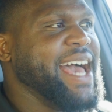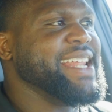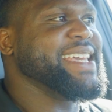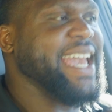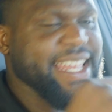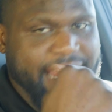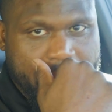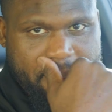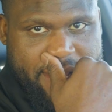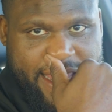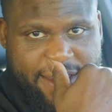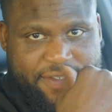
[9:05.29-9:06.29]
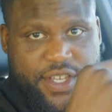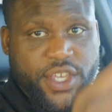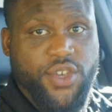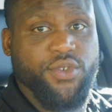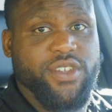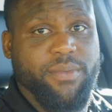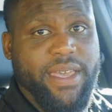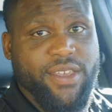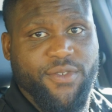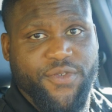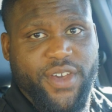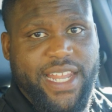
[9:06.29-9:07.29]
allocate that belief to you to make
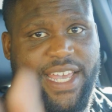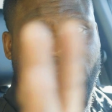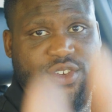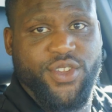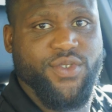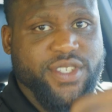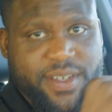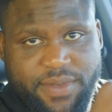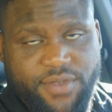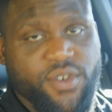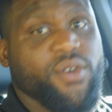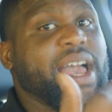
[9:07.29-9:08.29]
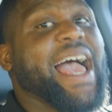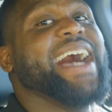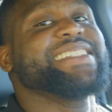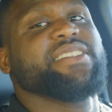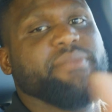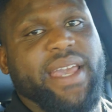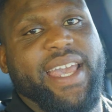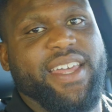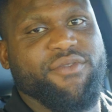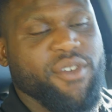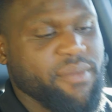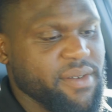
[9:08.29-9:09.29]
you feel like you're doing something wrong as a
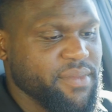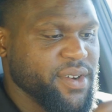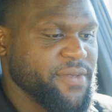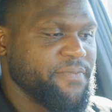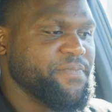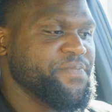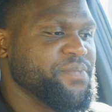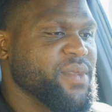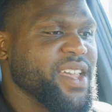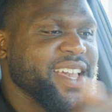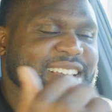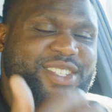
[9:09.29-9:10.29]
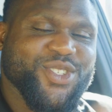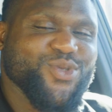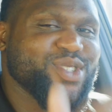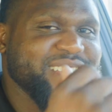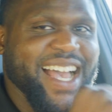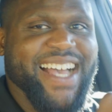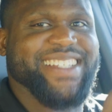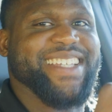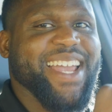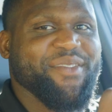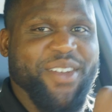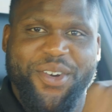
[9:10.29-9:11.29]
man, remember, it's two sides to
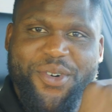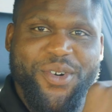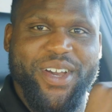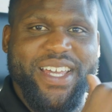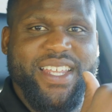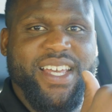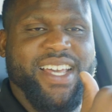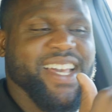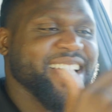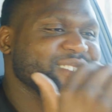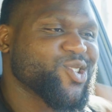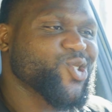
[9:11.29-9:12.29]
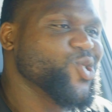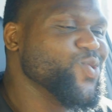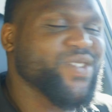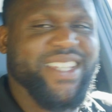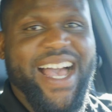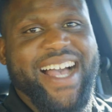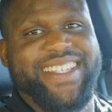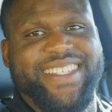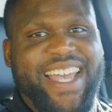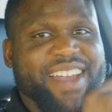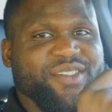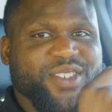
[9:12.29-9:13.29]
every coin. It's two sides
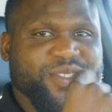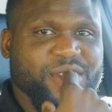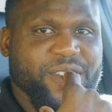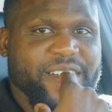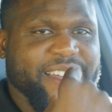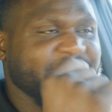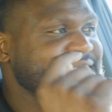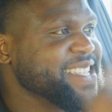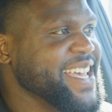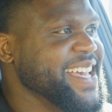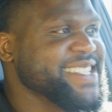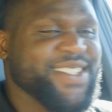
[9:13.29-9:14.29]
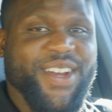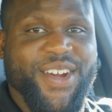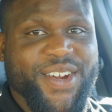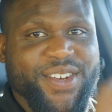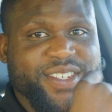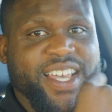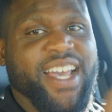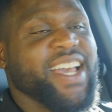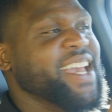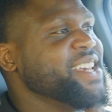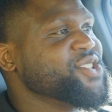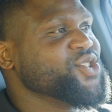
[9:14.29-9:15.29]
to every story. It's his and hers.
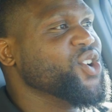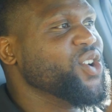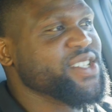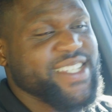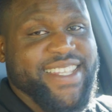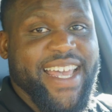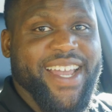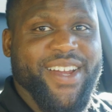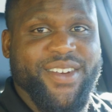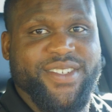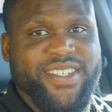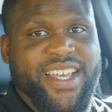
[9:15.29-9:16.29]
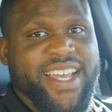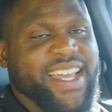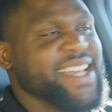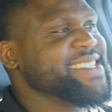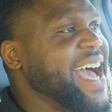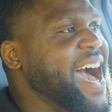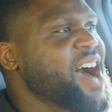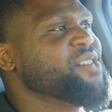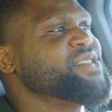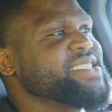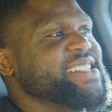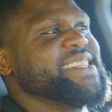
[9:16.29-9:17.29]
It's yours and theirs. It's
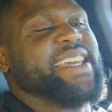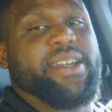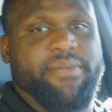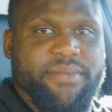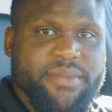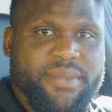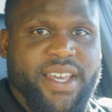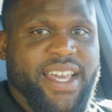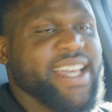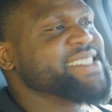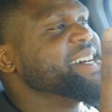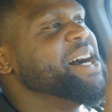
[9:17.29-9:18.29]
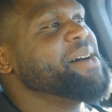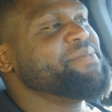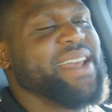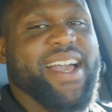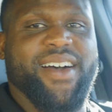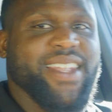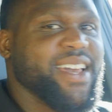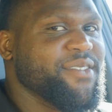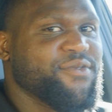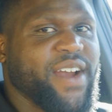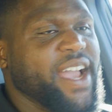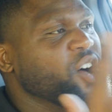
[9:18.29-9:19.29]
ours and them. It's up, down,
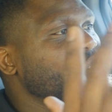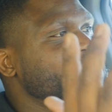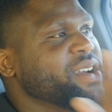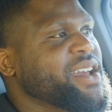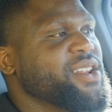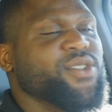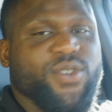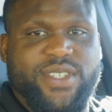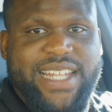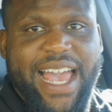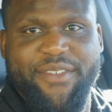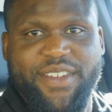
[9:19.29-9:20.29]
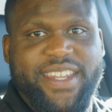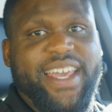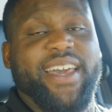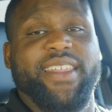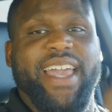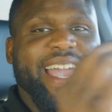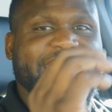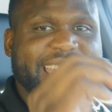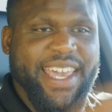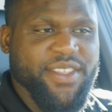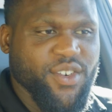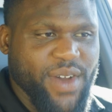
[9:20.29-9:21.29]
left, right, open, close, life and death.
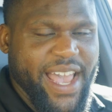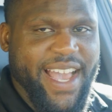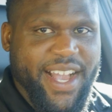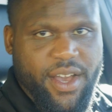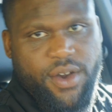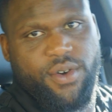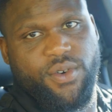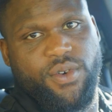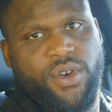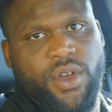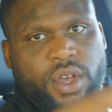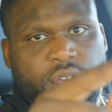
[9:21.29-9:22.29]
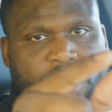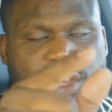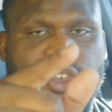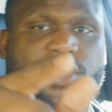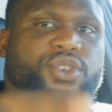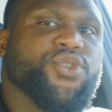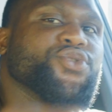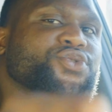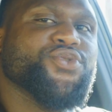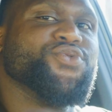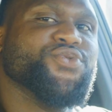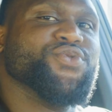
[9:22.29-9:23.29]
Either way it go,
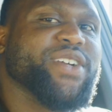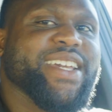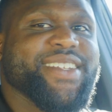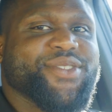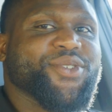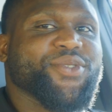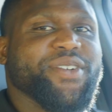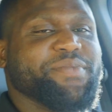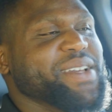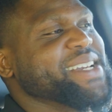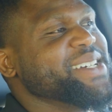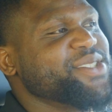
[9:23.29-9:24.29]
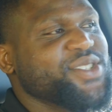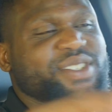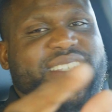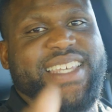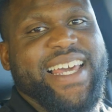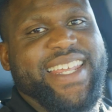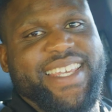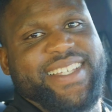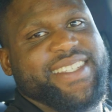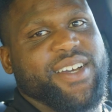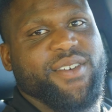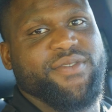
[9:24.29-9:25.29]
you can do it because you're telling
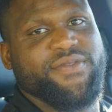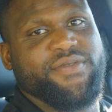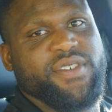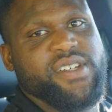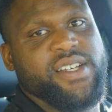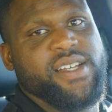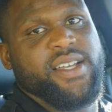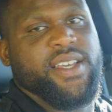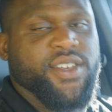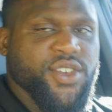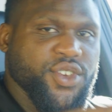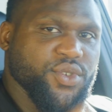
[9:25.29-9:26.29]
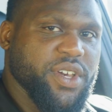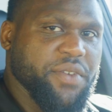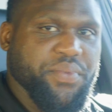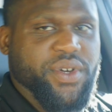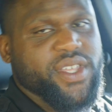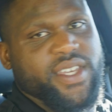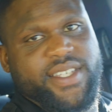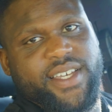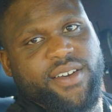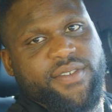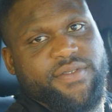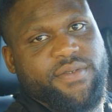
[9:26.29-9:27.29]
yourself. You can push
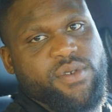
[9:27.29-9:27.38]
yourself.